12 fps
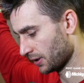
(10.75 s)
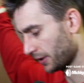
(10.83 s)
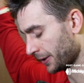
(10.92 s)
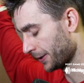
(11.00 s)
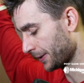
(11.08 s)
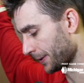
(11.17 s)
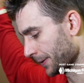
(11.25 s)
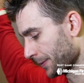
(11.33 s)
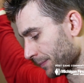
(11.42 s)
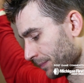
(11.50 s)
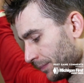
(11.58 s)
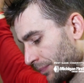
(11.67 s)

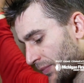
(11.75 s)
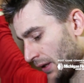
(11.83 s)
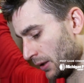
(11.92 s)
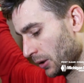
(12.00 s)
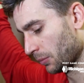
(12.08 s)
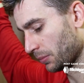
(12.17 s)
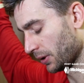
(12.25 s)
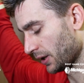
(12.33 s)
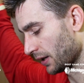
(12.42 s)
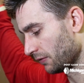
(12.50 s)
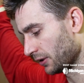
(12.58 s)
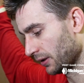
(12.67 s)
But
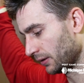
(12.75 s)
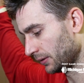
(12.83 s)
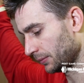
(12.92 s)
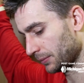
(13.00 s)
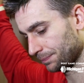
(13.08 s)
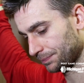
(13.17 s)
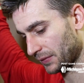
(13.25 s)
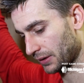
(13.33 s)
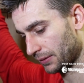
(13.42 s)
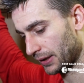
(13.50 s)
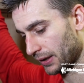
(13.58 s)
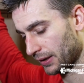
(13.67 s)
yeah, really,
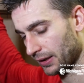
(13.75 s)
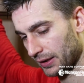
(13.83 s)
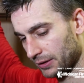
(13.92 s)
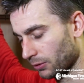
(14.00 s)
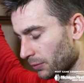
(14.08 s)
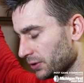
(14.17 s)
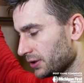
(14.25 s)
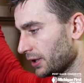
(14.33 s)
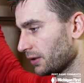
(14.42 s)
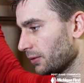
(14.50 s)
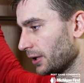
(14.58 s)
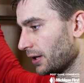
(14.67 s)
I liked the way we
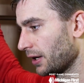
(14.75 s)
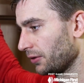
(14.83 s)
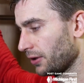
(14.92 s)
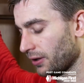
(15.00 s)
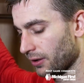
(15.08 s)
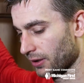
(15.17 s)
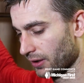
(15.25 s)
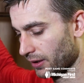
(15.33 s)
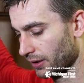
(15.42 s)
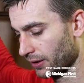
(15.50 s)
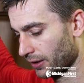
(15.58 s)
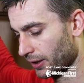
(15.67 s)
stick with it out there
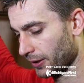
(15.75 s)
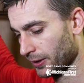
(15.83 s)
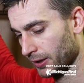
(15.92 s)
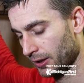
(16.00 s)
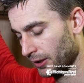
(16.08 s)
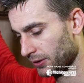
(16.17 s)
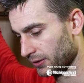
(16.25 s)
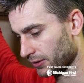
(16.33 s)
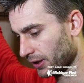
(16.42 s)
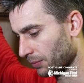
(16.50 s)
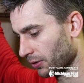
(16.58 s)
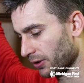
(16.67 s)
and
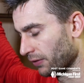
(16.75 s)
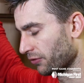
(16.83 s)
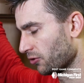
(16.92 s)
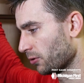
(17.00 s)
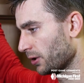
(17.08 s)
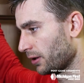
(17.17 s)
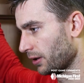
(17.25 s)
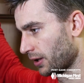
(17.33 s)
just kept looking for it.